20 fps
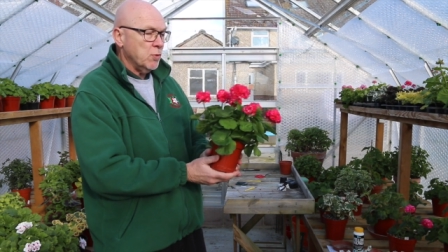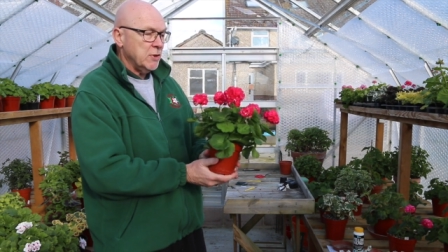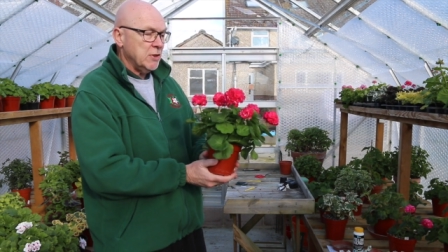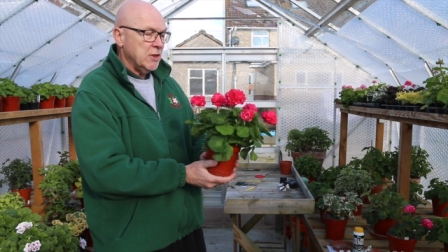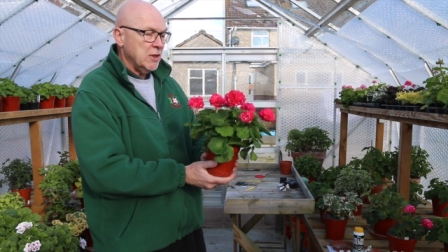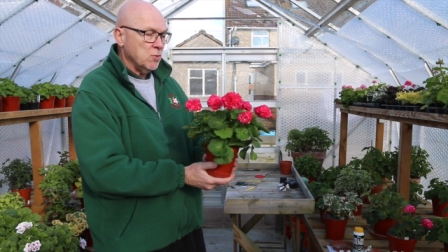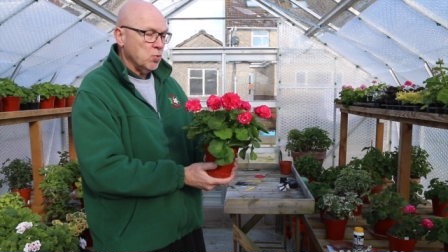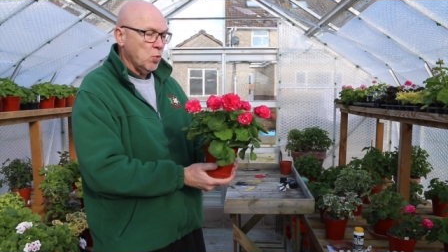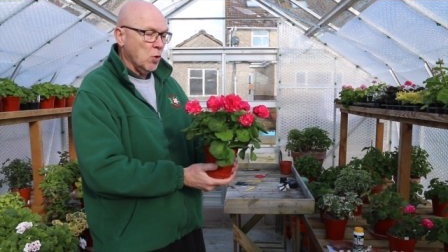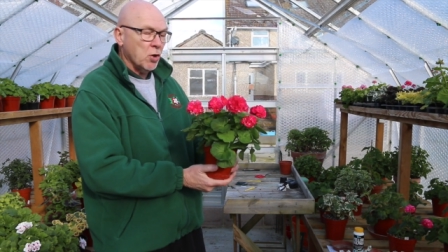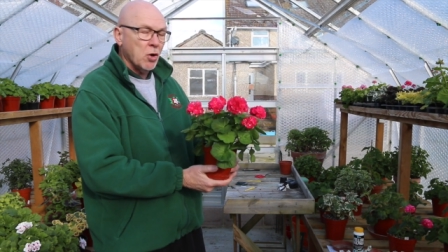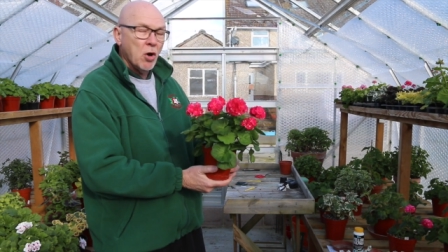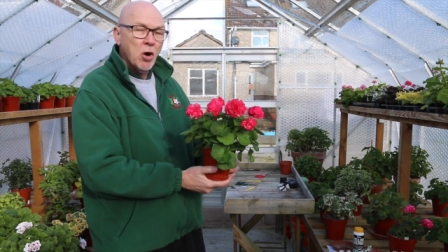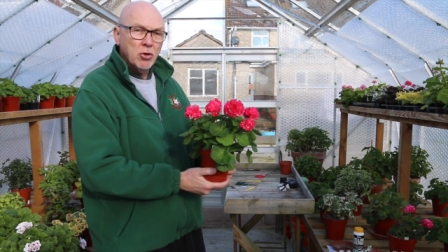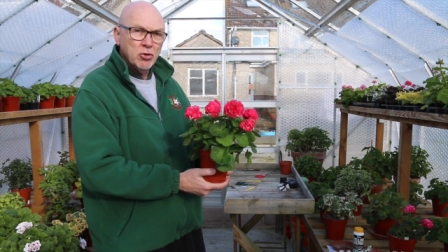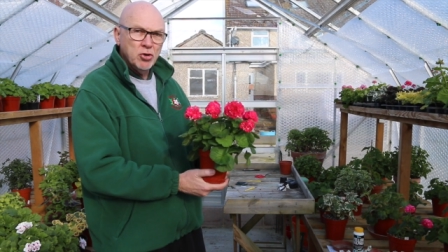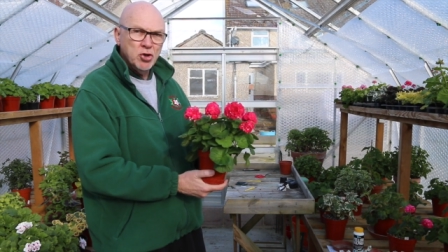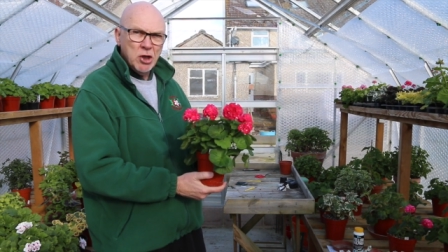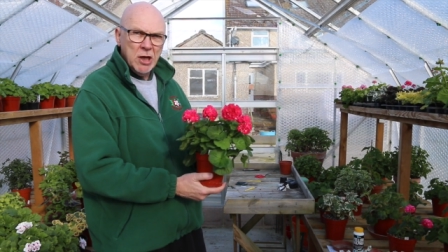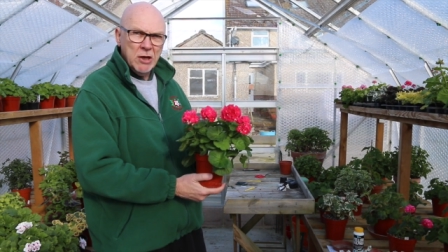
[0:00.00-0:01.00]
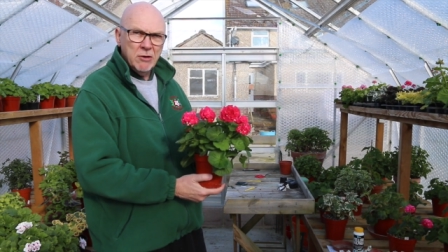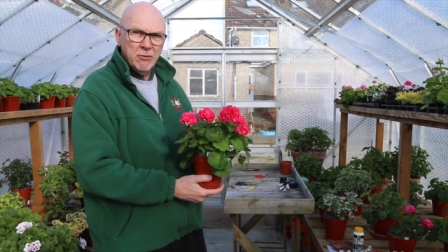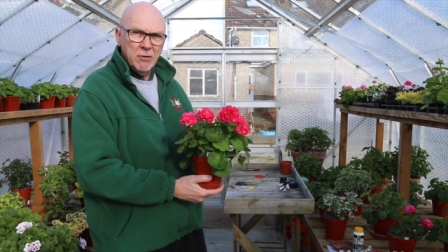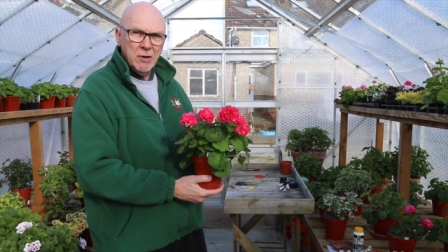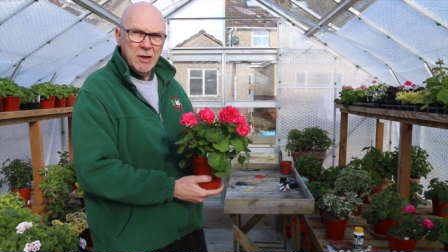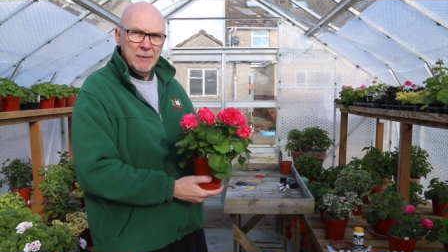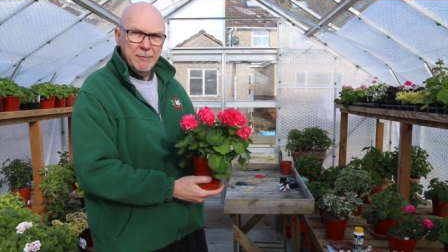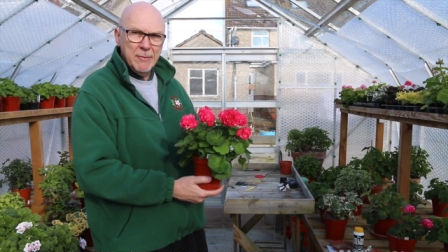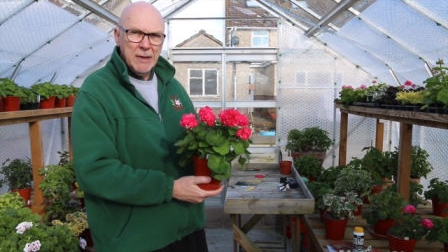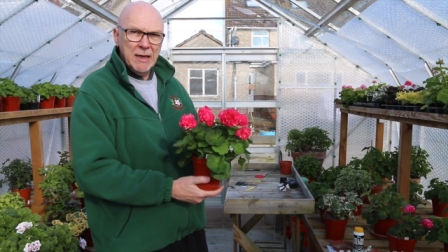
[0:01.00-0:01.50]
which is what I'll
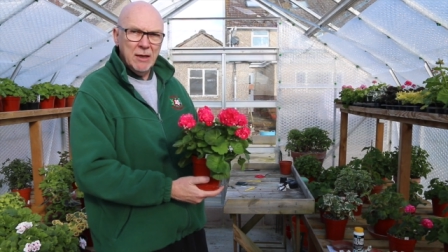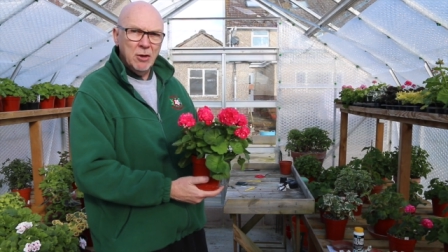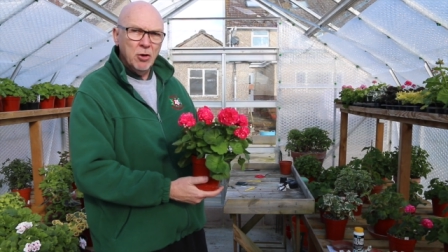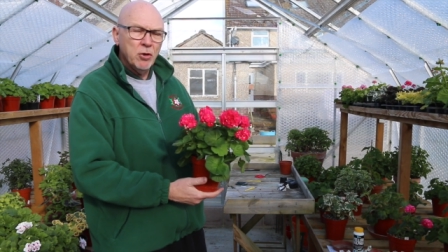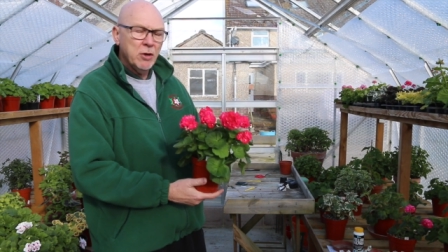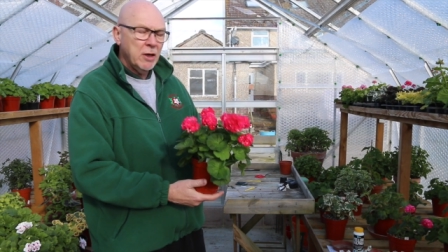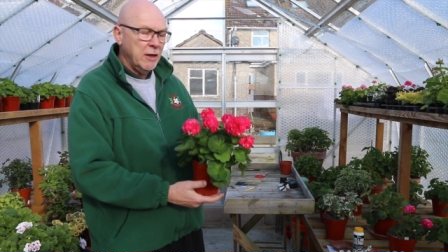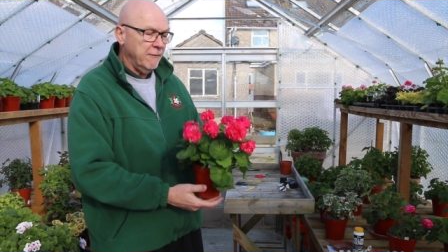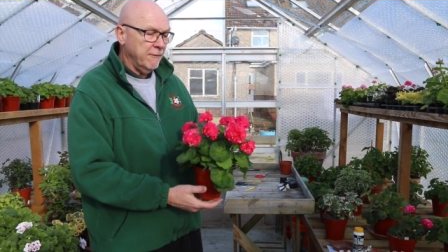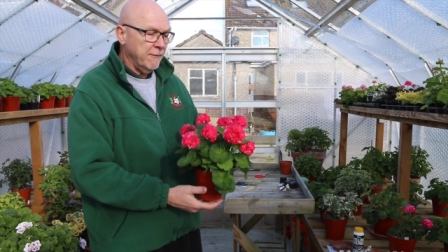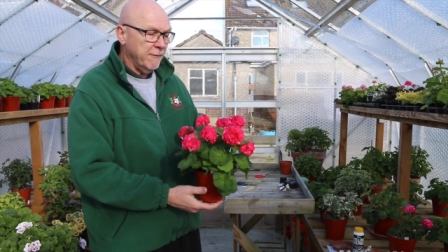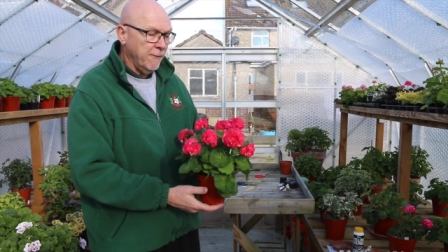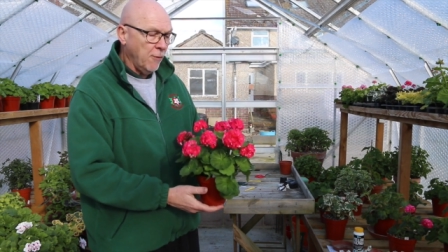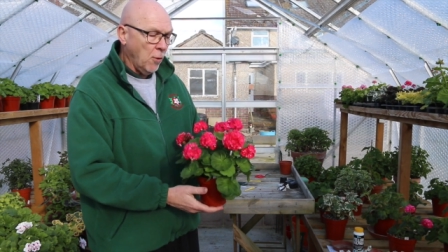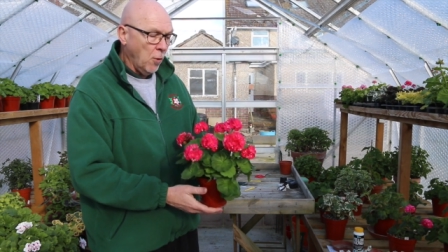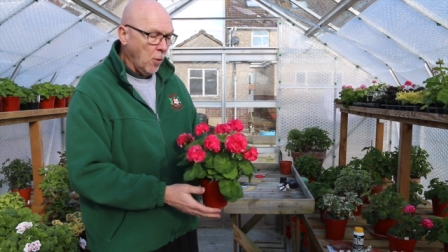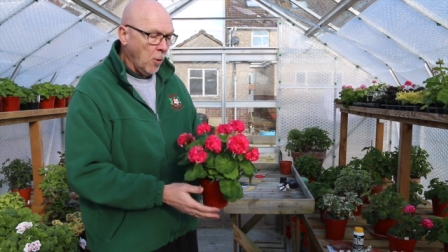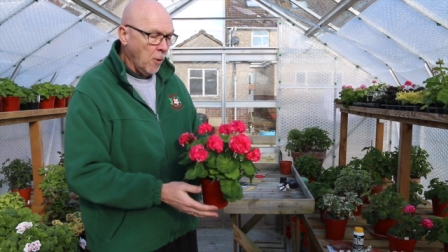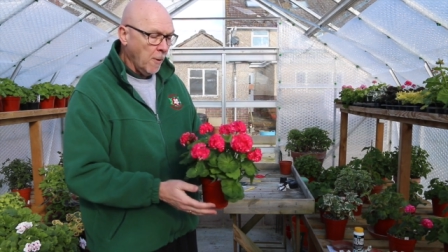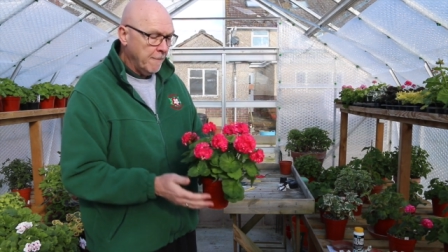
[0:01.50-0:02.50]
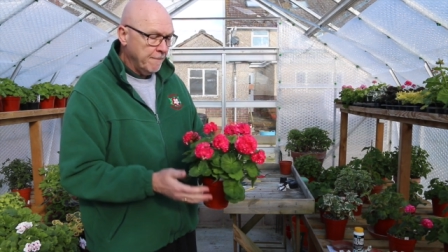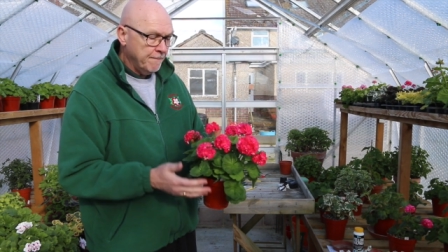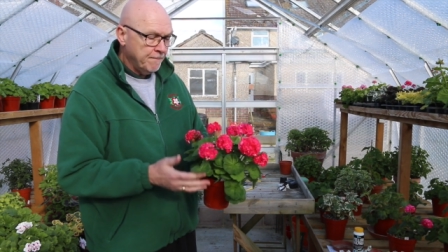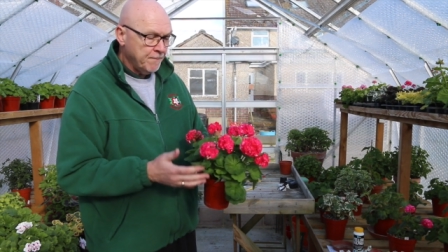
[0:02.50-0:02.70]
generally be looking for,